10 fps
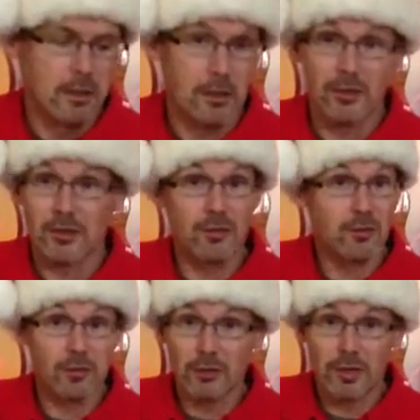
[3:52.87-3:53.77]
That's just two
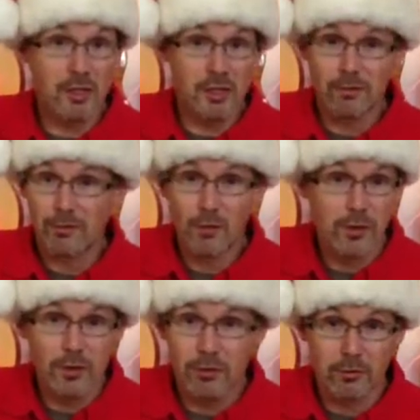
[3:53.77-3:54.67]
strings and four
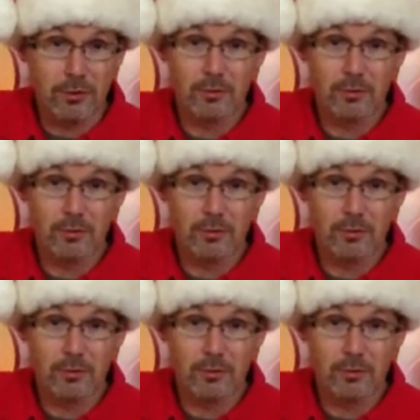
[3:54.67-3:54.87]
notes.